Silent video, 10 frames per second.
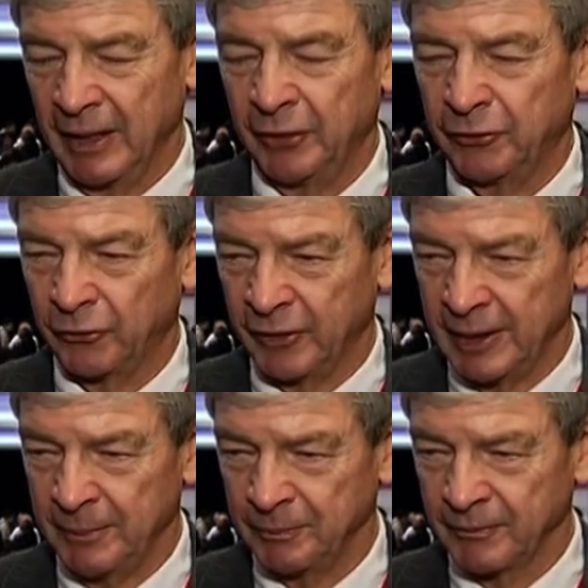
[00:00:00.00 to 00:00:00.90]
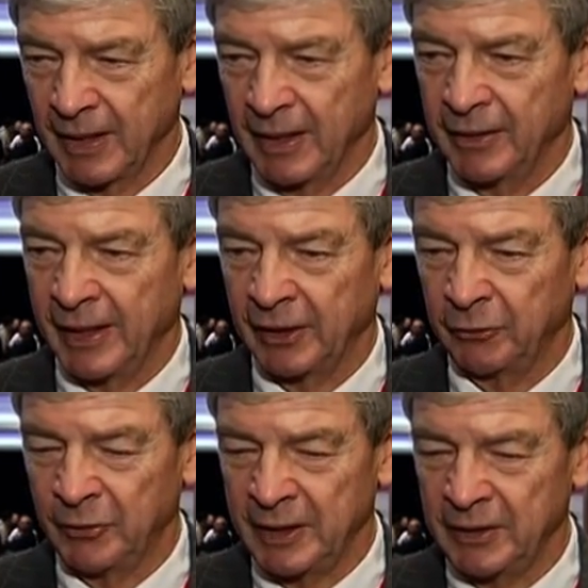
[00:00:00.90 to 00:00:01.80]
It's free. They
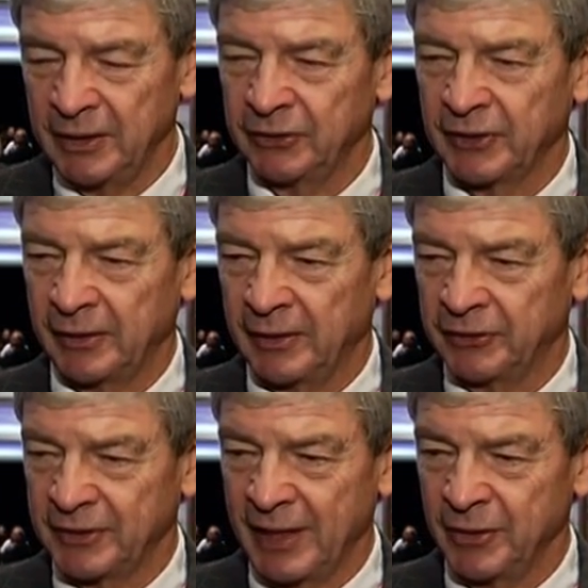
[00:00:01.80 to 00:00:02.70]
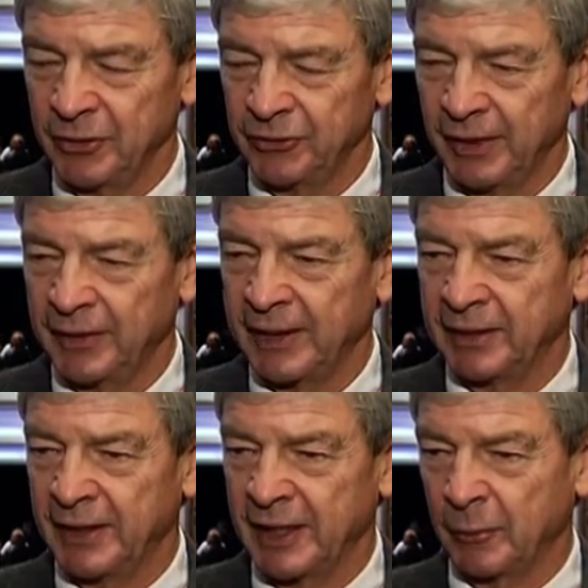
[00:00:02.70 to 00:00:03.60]
can read the standards, and they
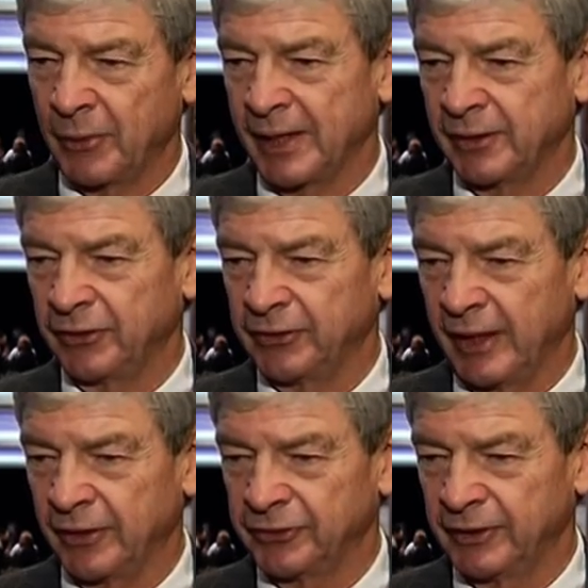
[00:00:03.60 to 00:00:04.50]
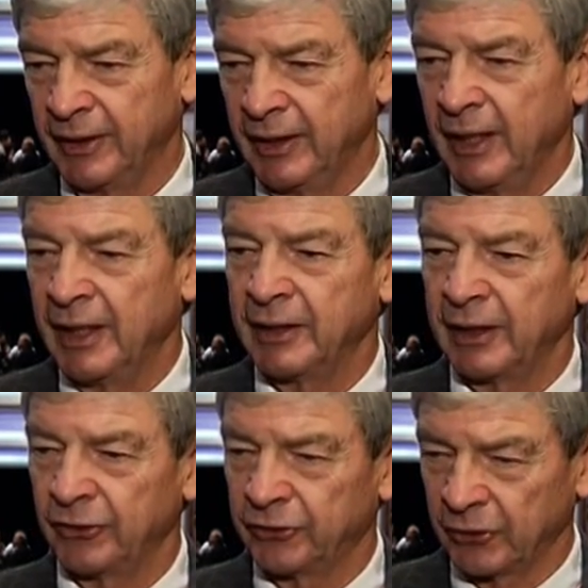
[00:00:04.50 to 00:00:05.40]
can take a practice test and
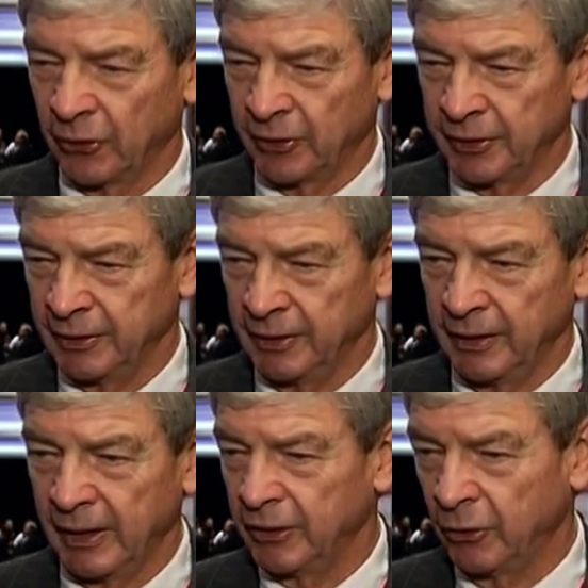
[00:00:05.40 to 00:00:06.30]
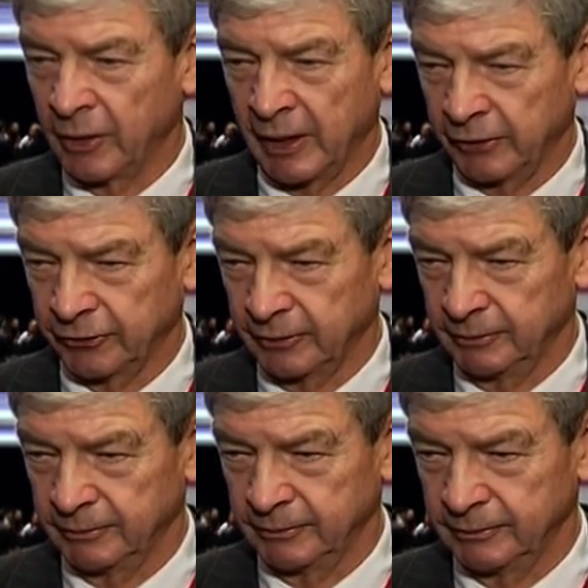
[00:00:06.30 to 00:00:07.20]
get it scored at no cost.
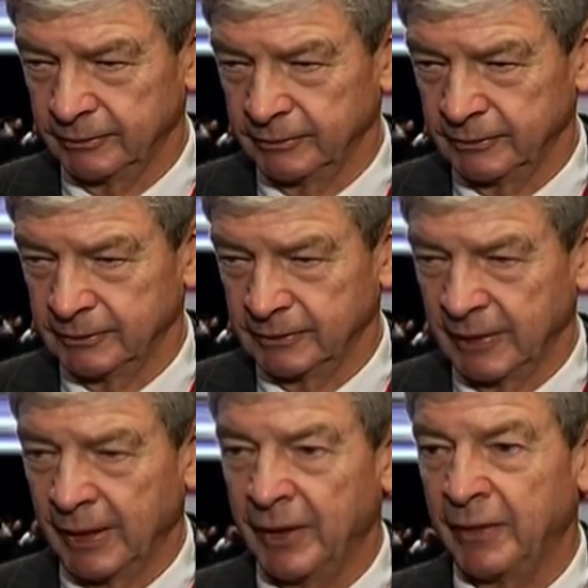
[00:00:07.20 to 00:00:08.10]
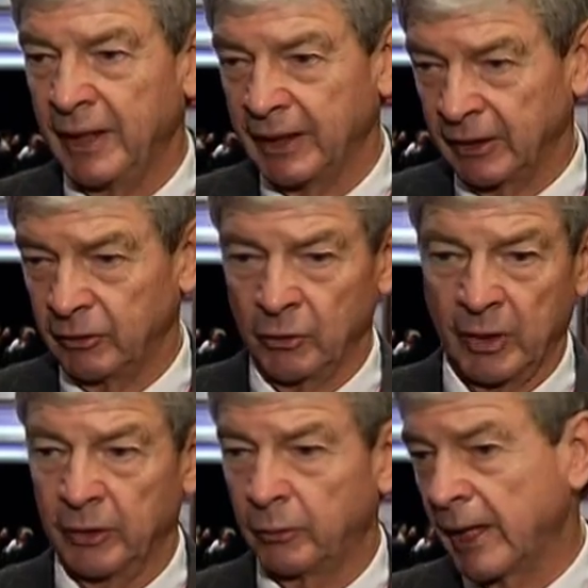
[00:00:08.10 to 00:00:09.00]
And then they can do
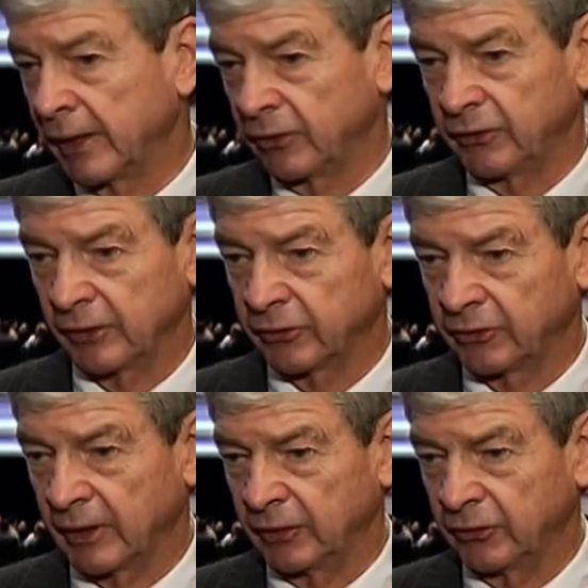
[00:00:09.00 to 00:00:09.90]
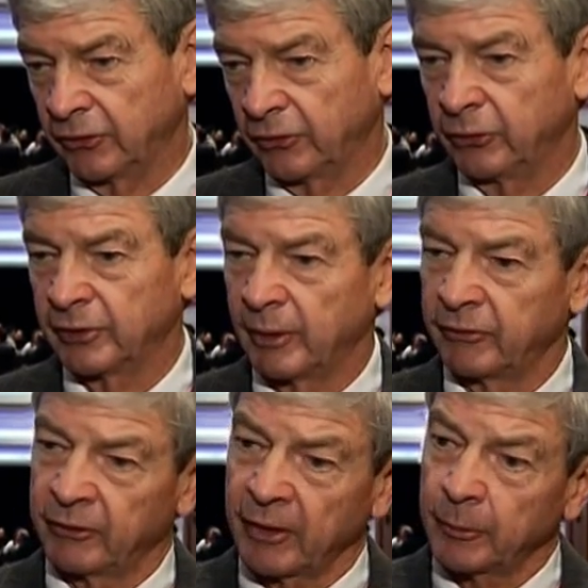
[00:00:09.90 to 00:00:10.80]
other practice exercises through some
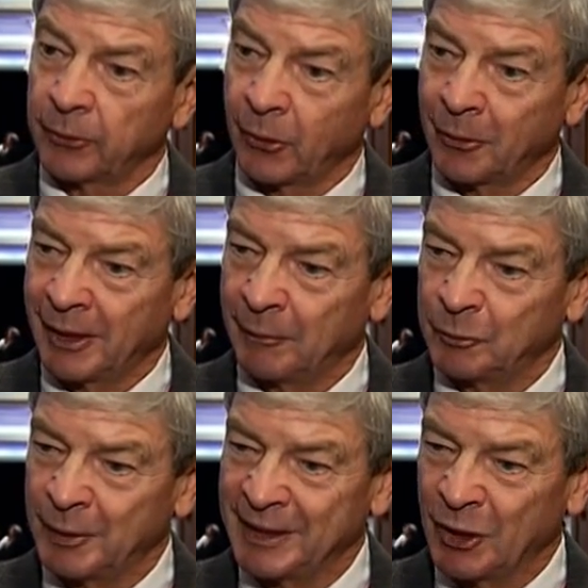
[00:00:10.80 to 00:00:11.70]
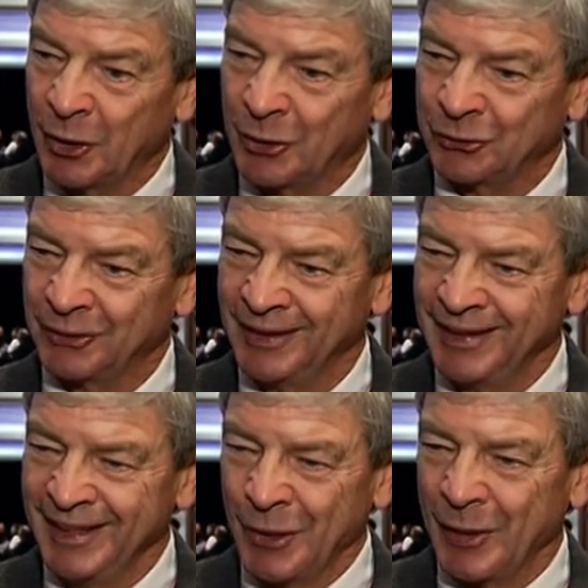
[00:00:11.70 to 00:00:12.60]
of our other programs, because
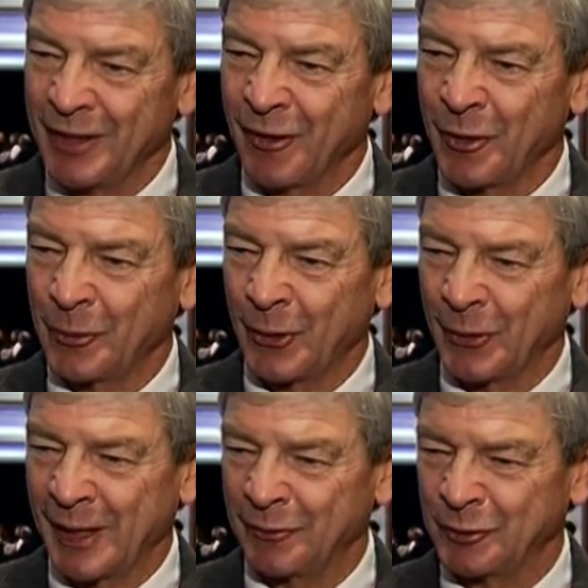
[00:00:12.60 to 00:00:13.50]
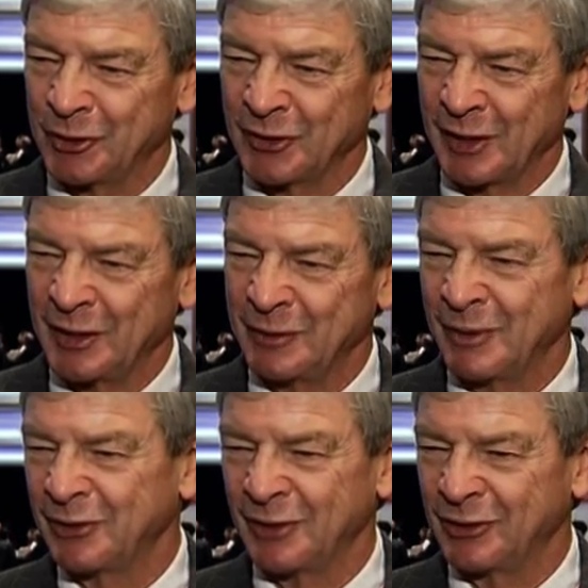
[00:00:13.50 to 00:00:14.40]
we have other programs beside the
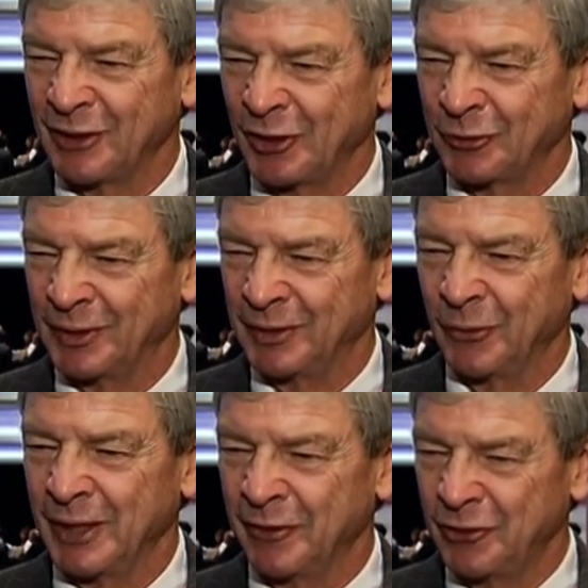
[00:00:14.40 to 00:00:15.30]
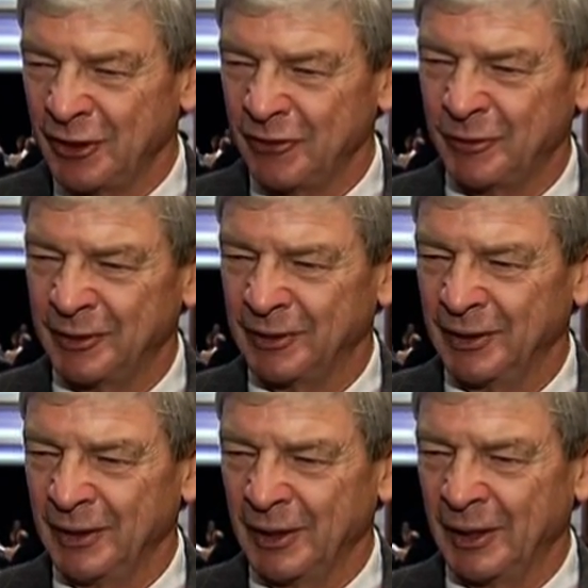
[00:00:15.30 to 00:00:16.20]
admission assessment. We have achievement
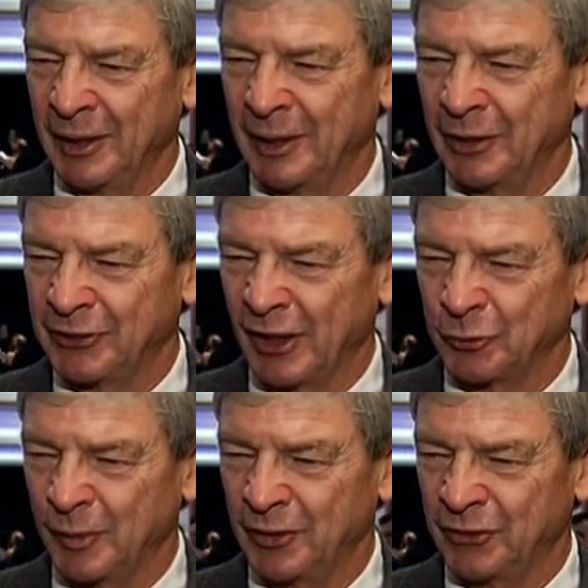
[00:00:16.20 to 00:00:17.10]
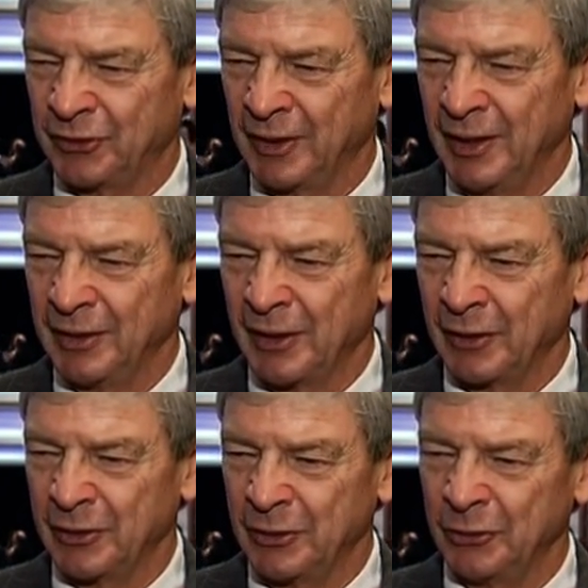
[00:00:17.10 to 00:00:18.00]
assessments that
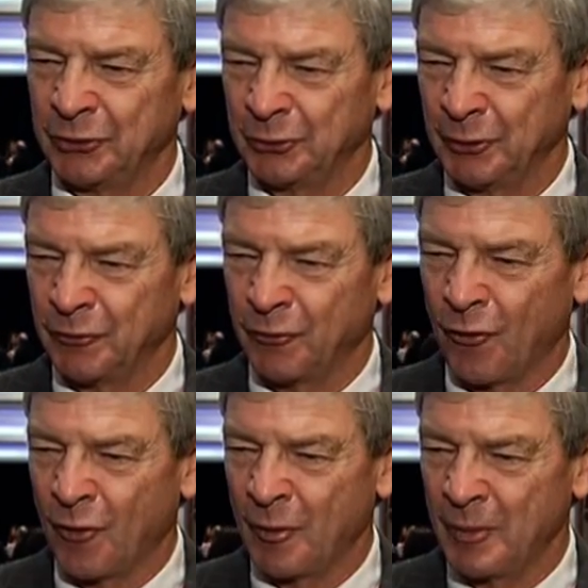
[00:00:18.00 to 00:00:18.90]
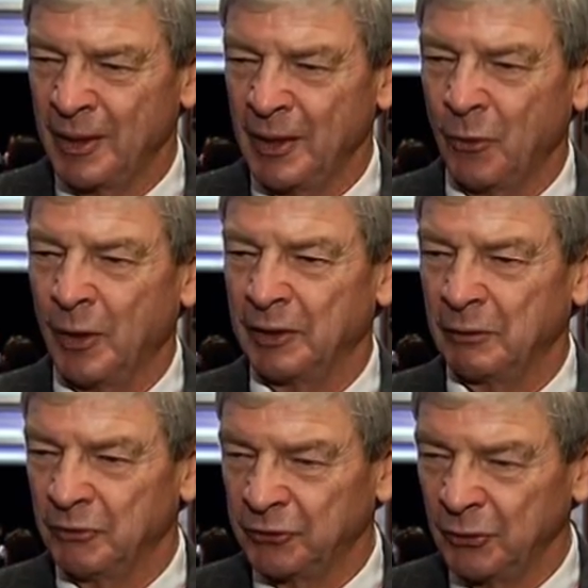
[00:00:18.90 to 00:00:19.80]
are used to inform what
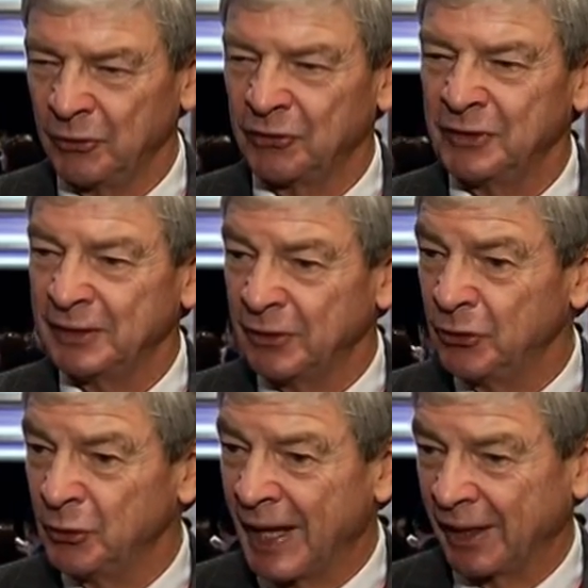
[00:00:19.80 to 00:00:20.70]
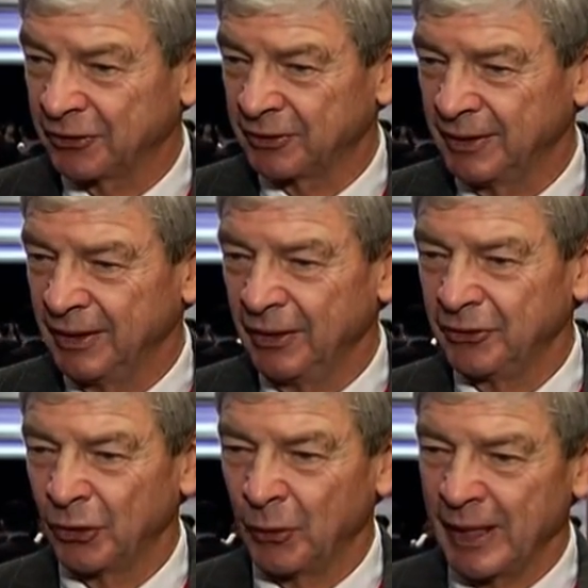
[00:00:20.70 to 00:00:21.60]
students need to do next.
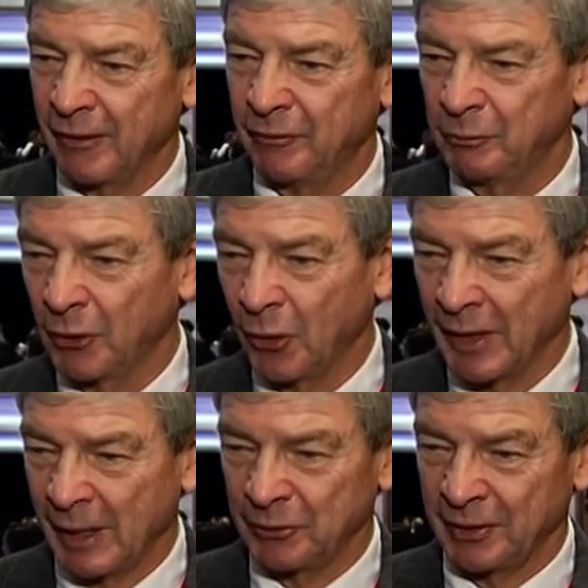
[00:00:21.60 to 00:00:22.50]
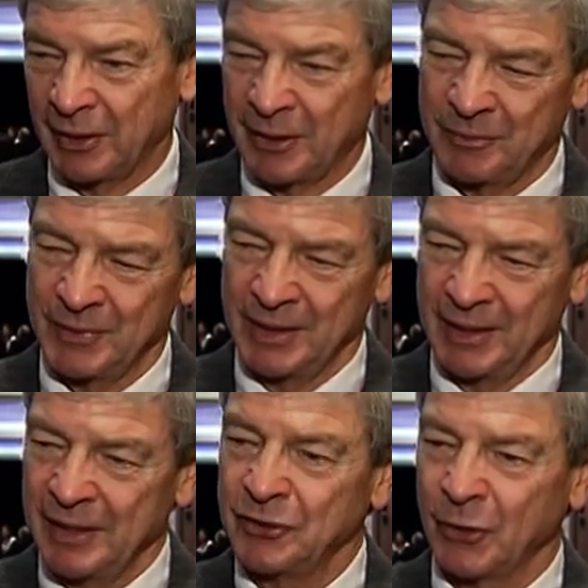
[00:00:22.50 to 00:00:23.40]
So we have programs that are
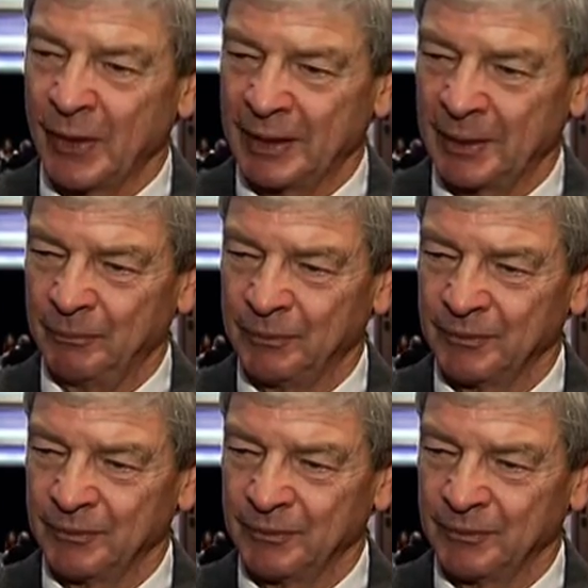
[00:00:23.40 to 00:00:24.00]
integrated.